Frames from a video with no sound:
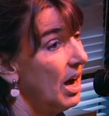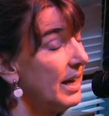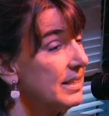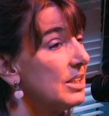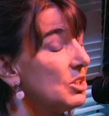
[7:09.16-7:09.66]

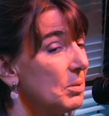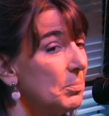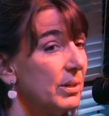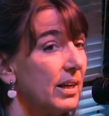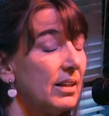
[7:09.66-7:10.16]
I teach
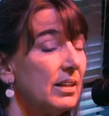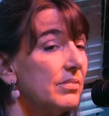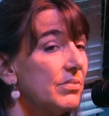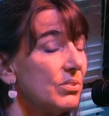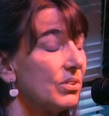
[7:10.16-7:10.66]
people how to
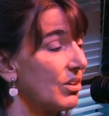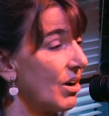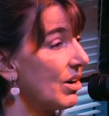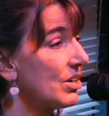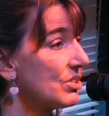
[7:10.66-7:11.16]
live through their
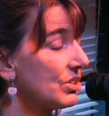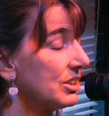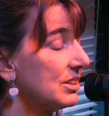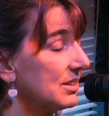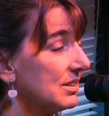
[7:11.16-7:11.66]
heart.
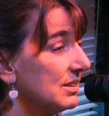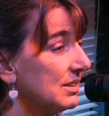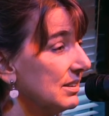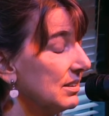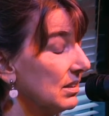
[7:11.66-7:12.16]

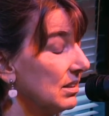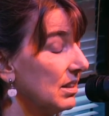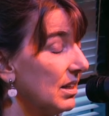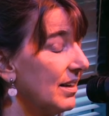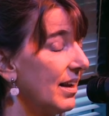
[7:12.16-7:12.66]

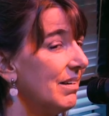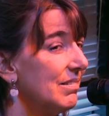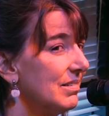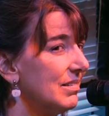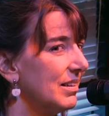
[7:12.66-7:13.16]

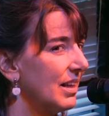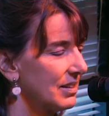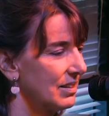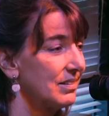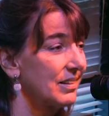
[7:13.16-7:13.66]
Now, that
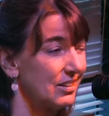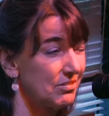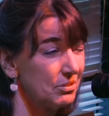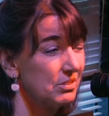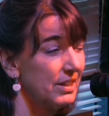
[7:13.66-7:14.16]
sounds kind of
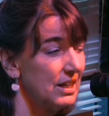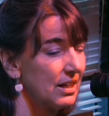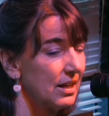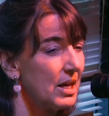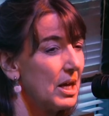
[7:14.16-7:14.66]
froofy,
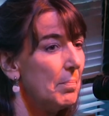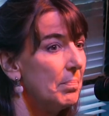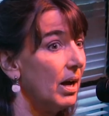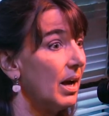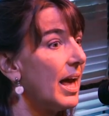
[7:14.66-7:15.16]

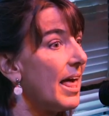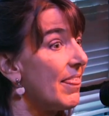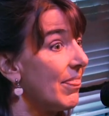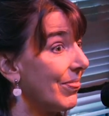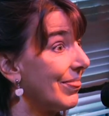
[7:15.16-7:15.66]
but
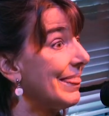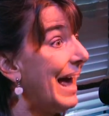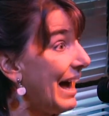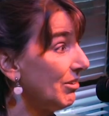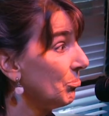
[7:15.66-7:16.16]

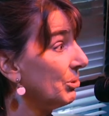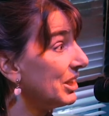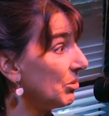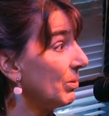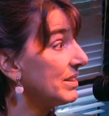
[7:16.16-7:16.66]
that
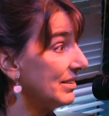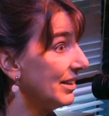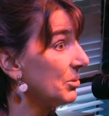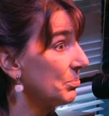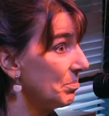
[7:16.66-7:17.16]
really
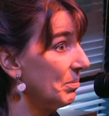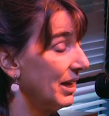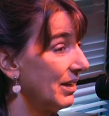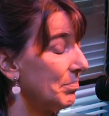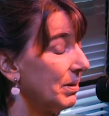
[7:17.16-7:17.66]
resonated with
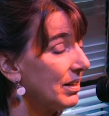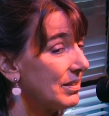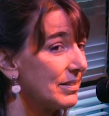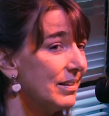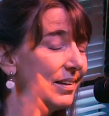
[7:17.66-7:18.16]
me,
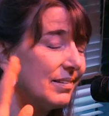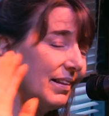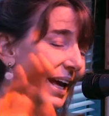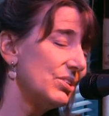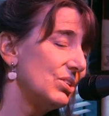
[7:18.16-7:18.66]
because the
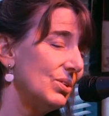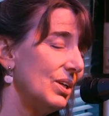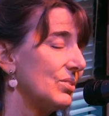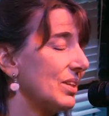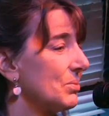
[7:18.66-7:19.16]
last 2
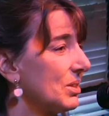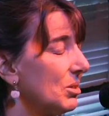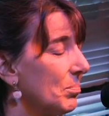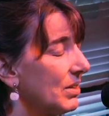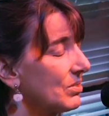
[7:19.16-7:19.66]
years I was in
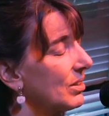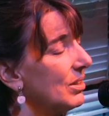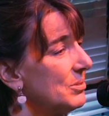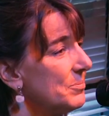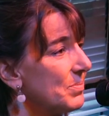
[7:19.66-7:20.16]
New
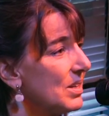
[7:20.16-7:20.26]
Mexico,